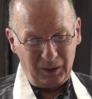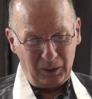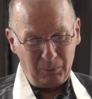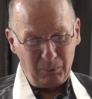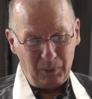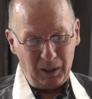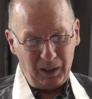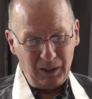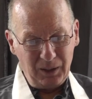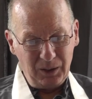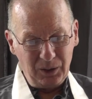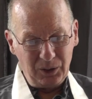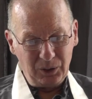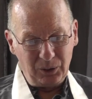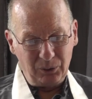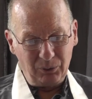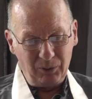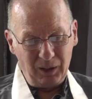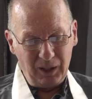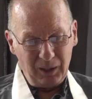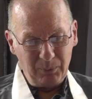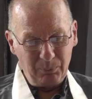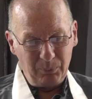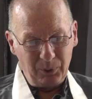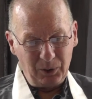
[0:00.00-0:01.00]
A man is
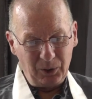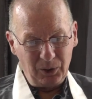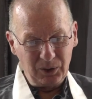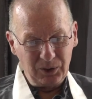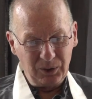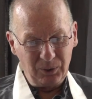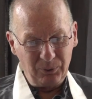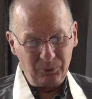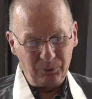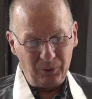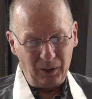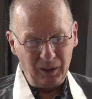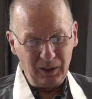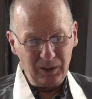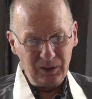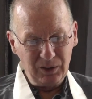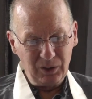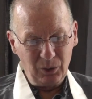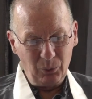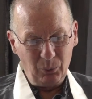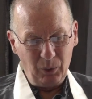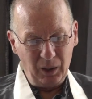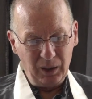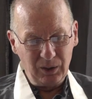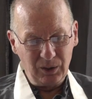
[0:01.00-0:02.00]
great because he
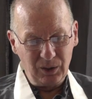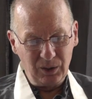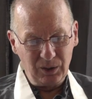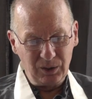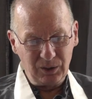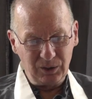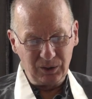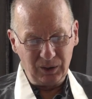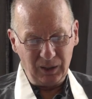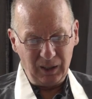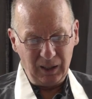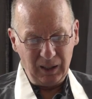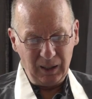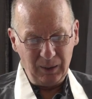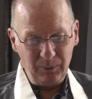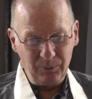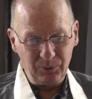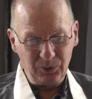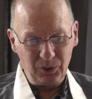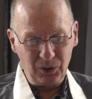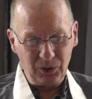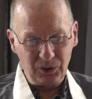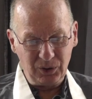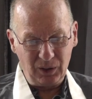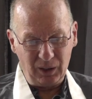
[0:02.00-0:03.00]
finds a way to
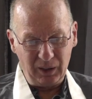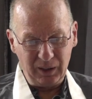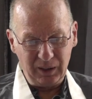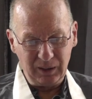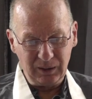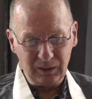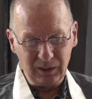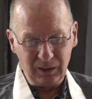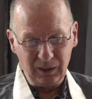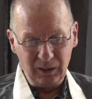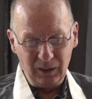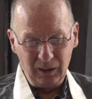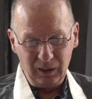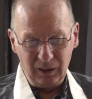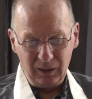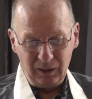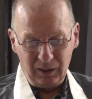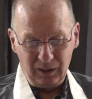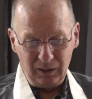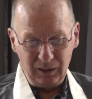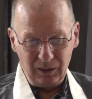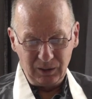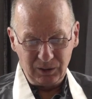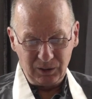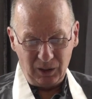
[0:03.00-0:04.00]
save society
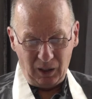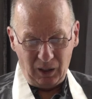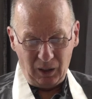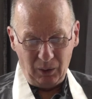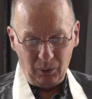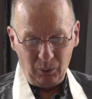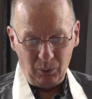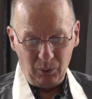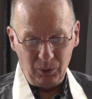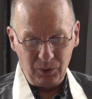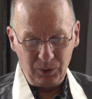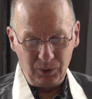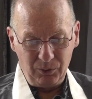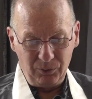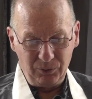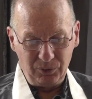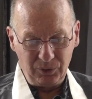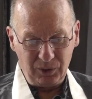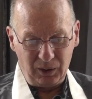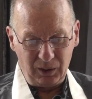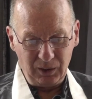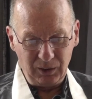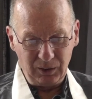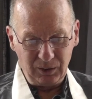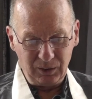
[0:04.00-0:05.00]
in its hours of,
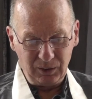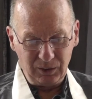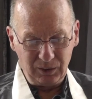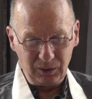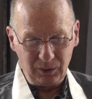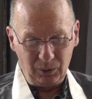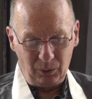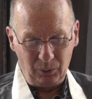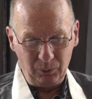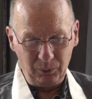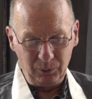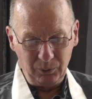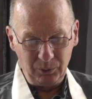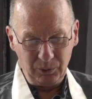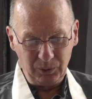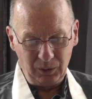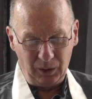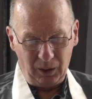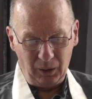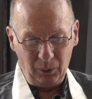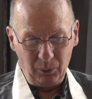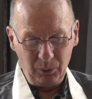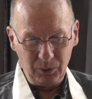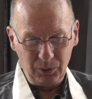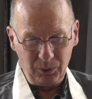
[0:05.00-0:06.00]

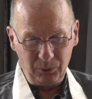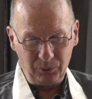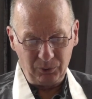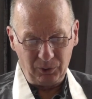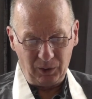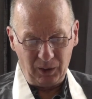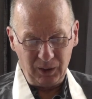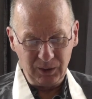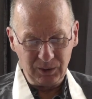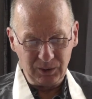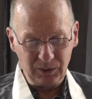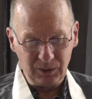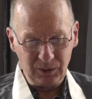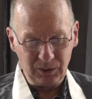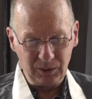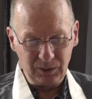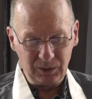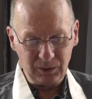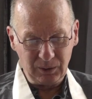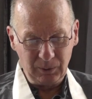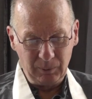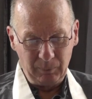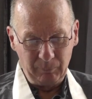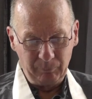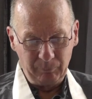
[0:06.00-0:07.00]
hours of crisis.